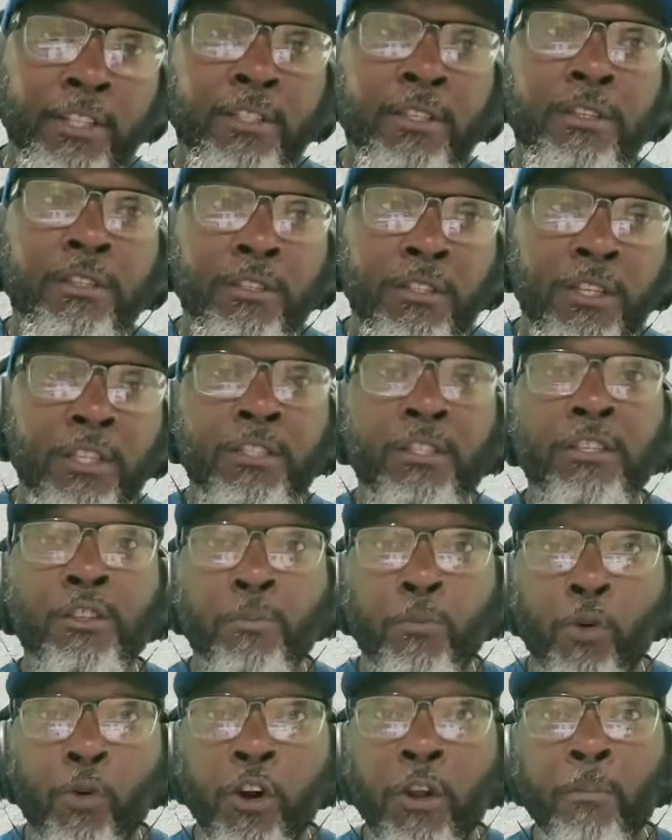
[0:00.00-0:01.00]
I
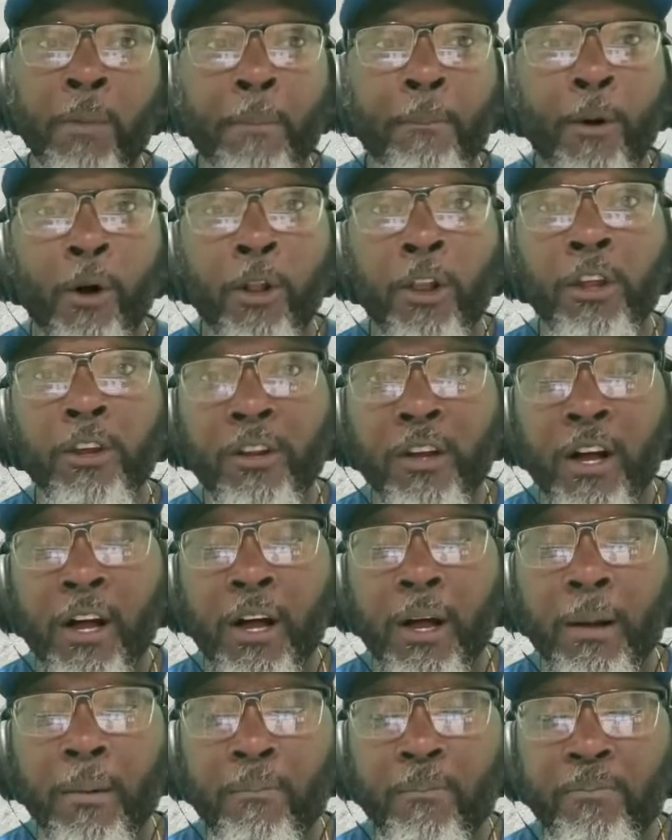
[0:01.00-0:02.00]
may just to
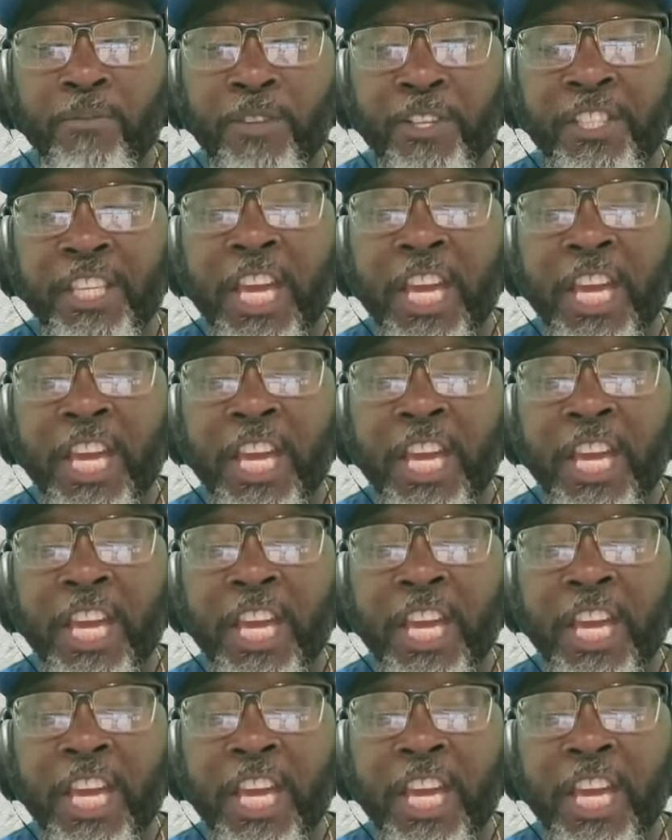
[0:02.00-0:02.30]
support my